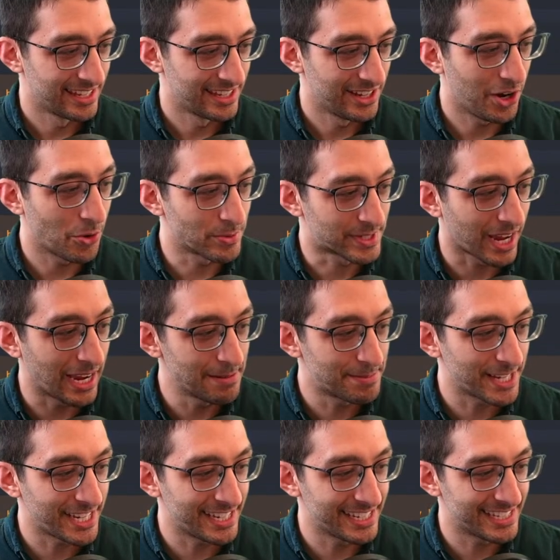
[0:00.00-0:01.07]
Oh, type
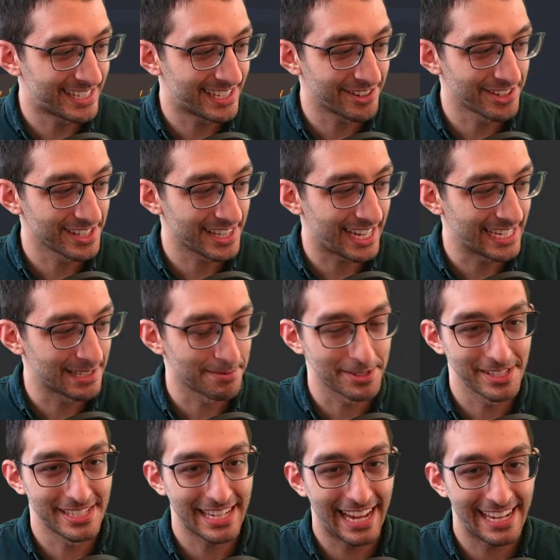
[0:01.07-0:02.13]
is serializable
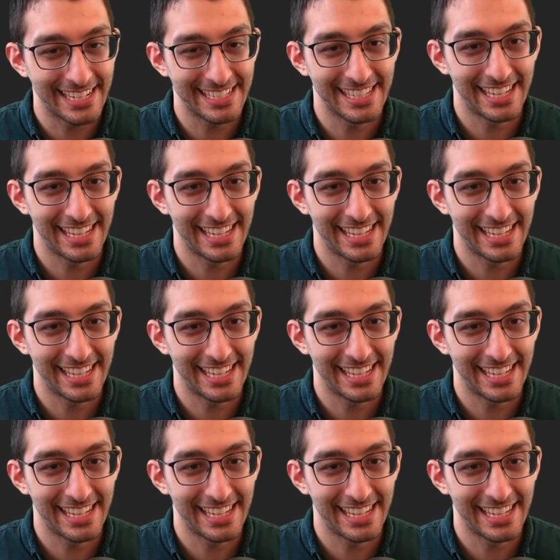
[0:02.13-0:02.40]
is added to